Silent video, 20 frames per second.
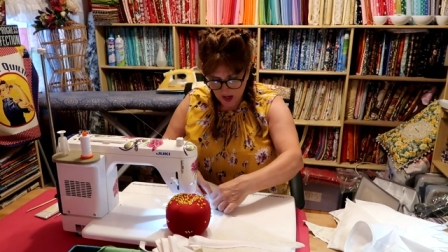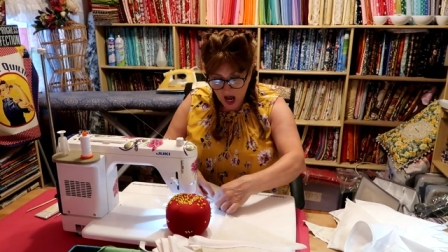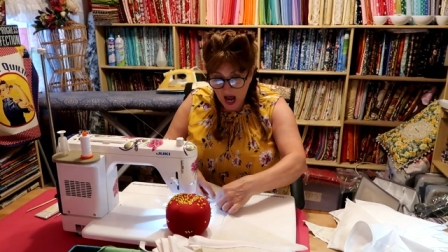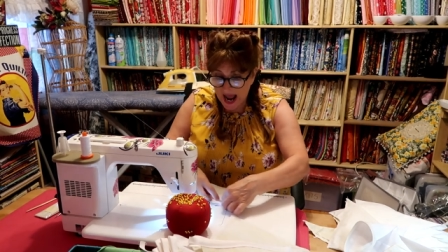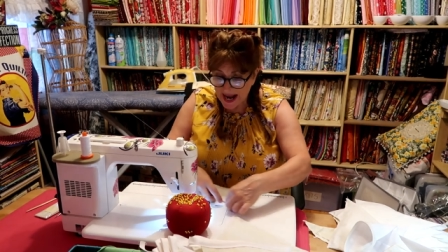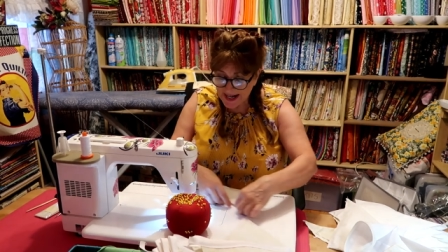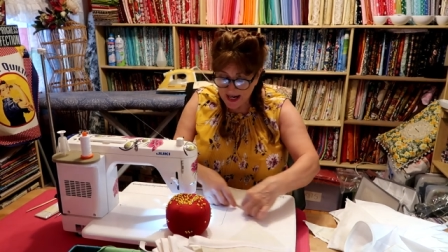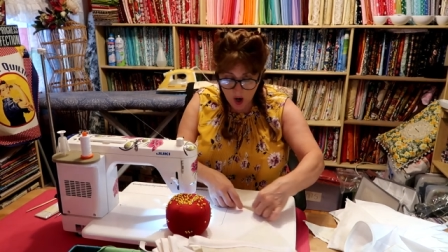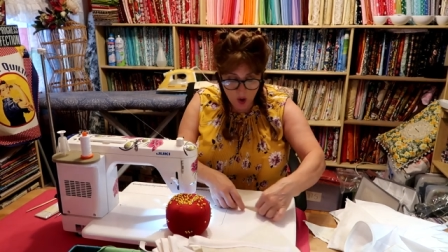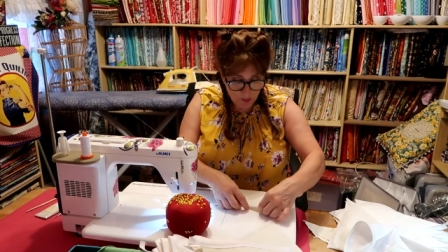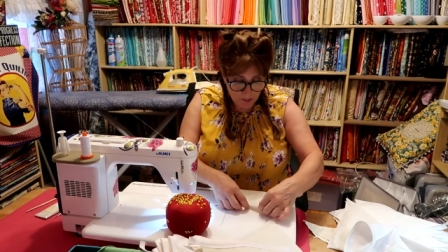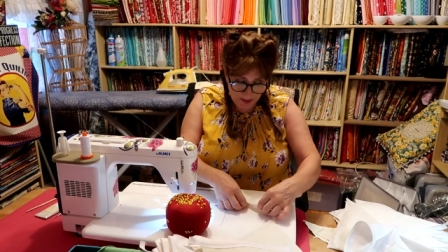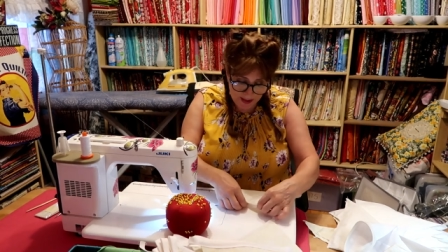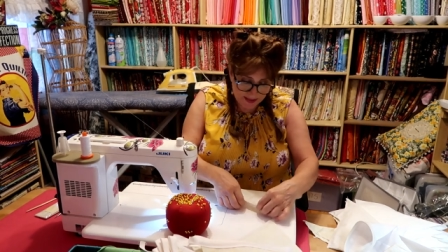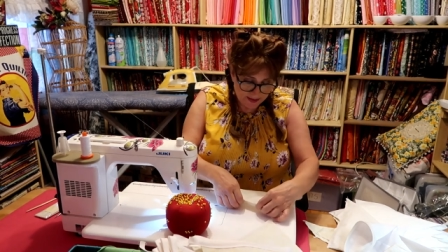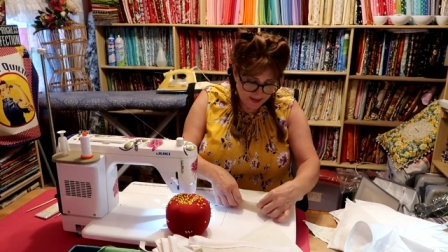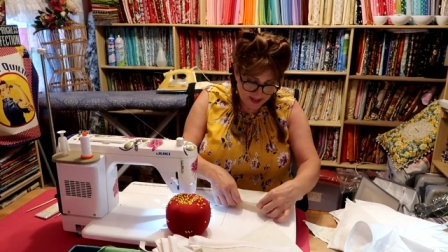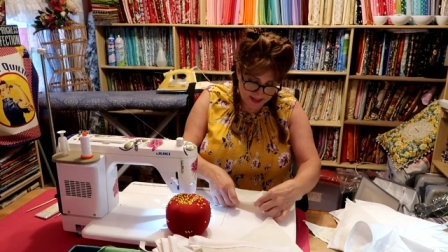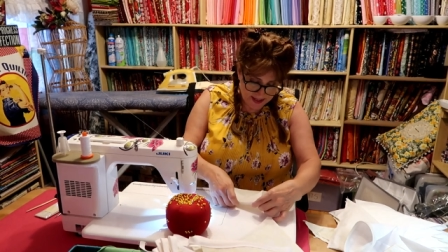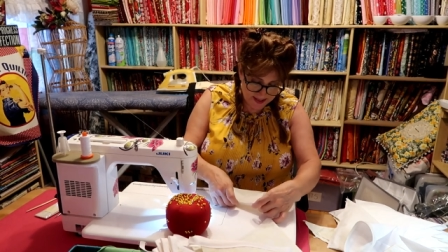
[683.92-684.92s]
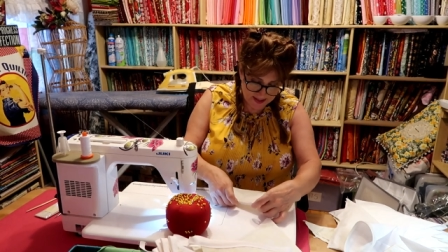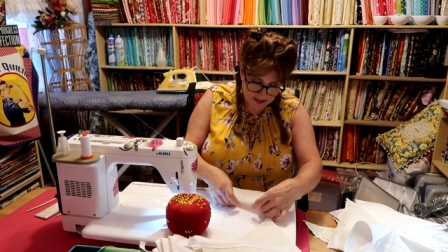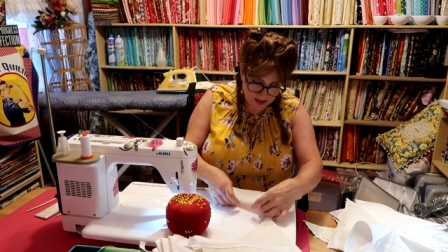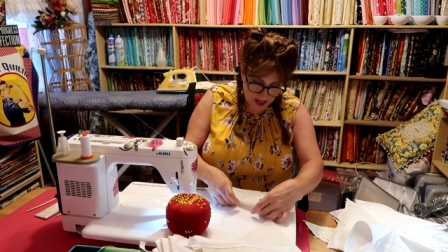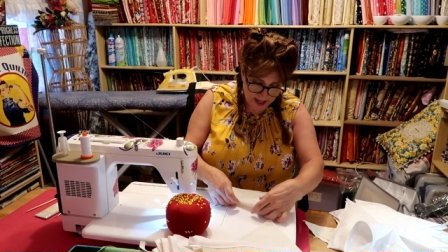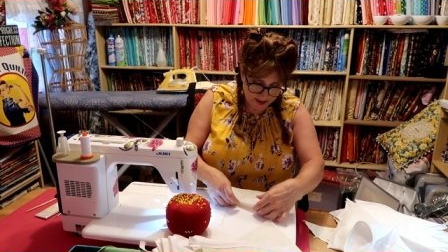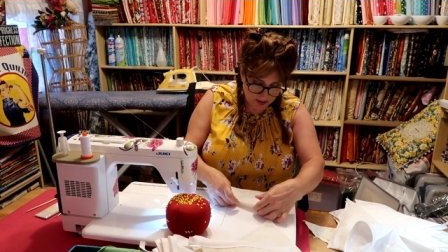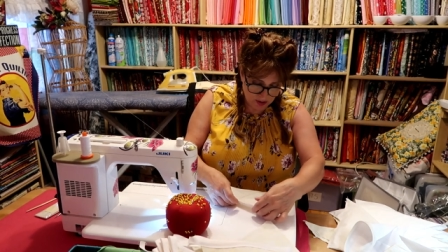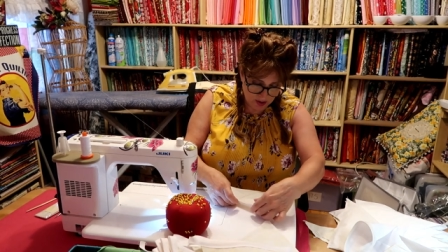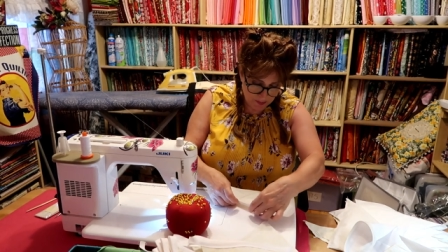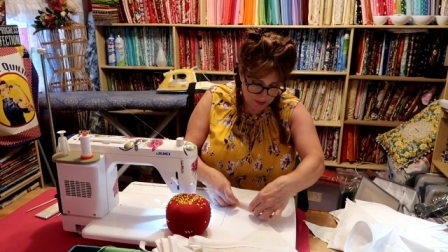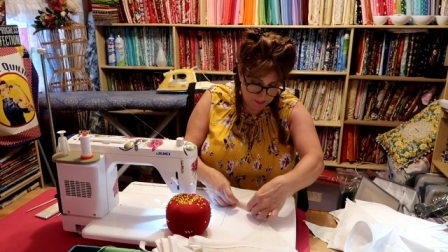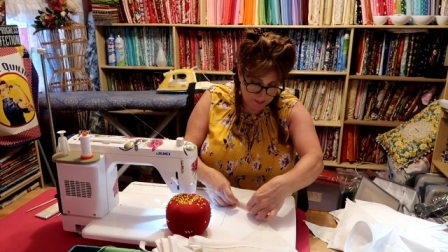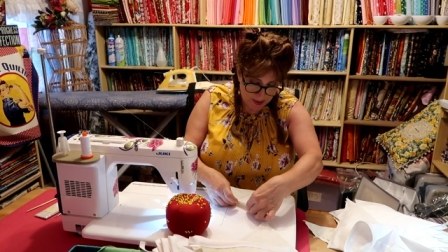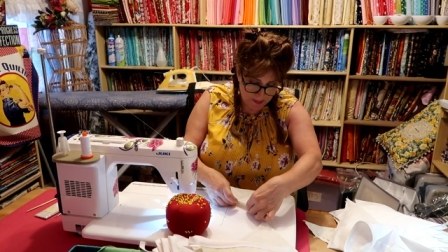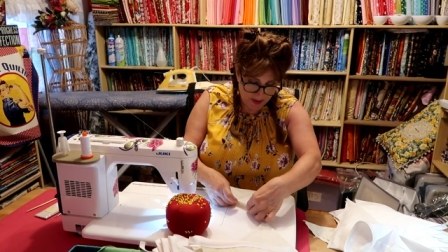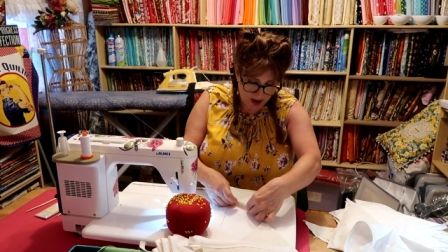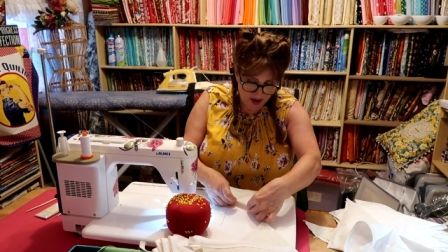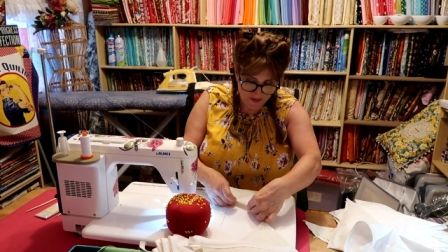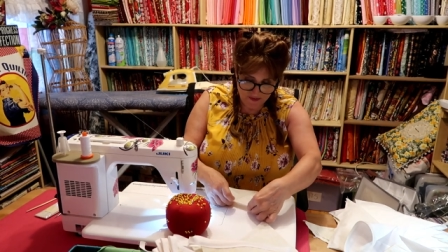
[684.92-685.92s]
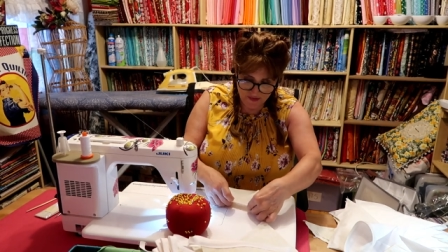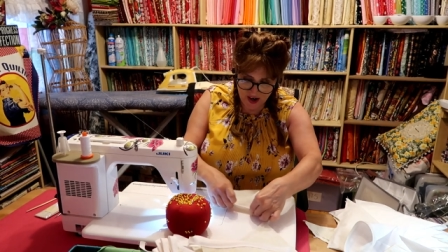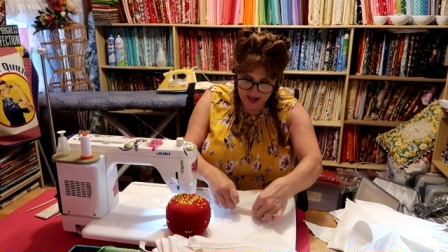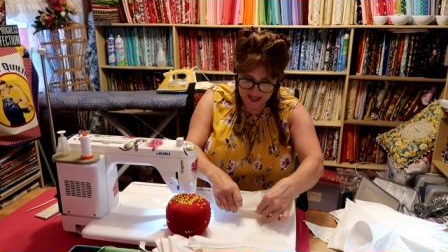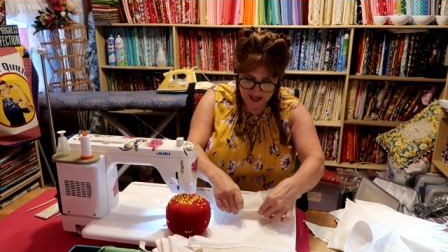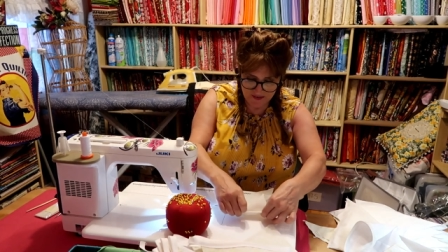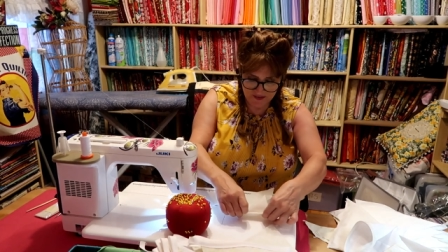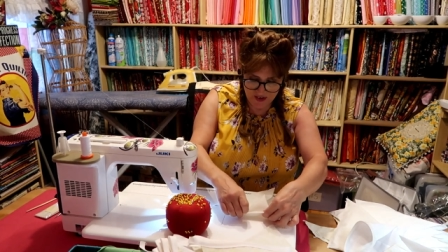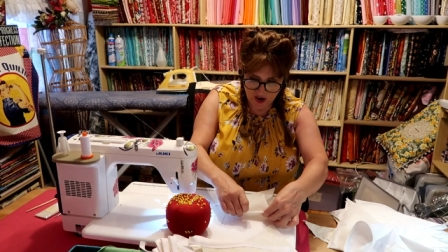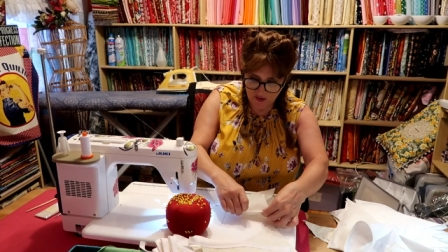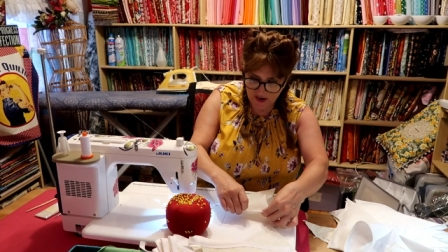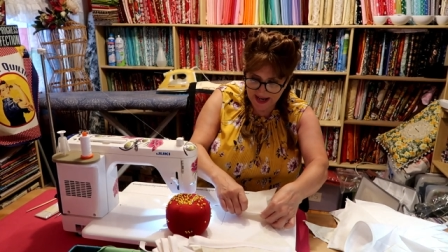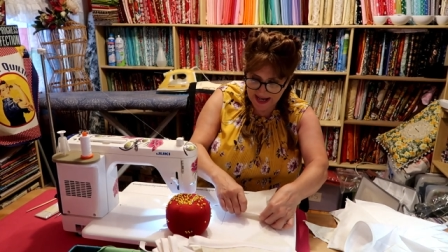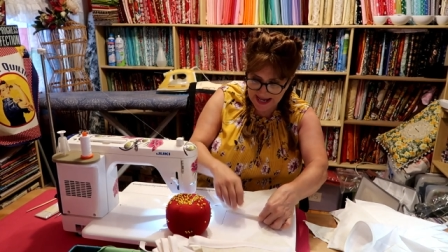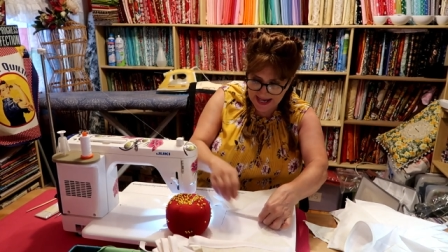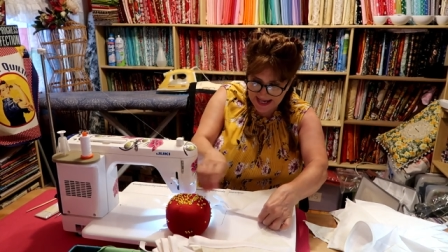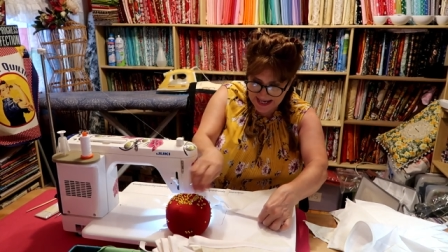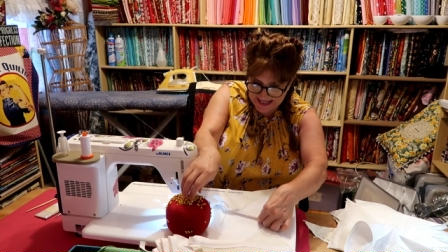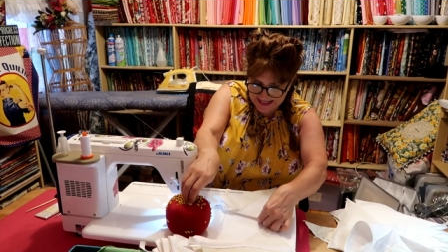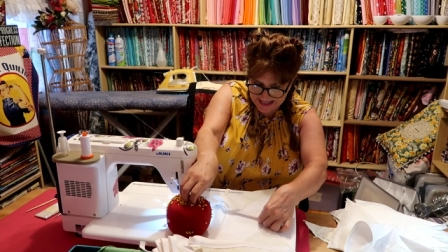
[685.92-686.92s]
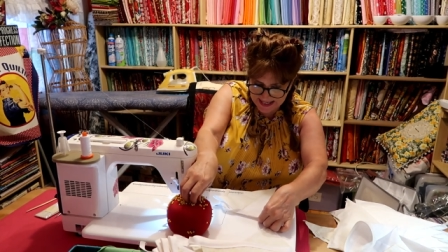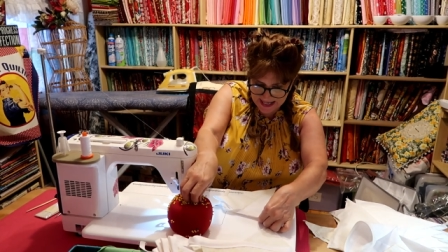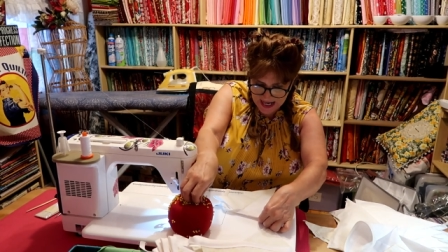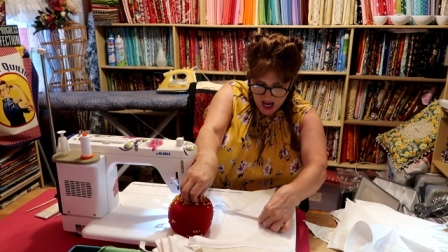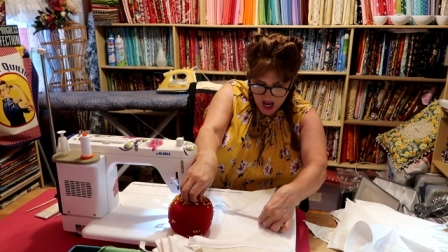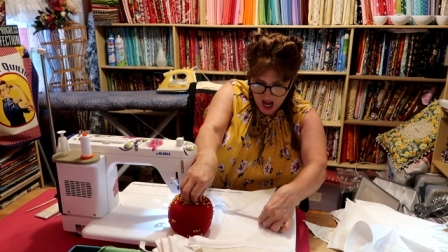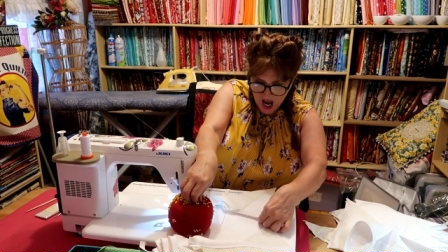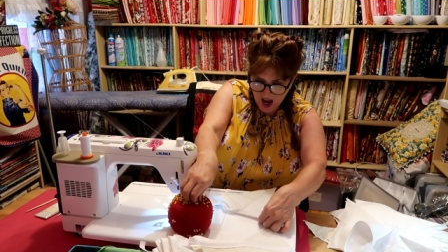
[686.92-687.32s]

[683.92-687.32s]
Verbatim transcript: I don't pin this. I don't, I, I find it very easy.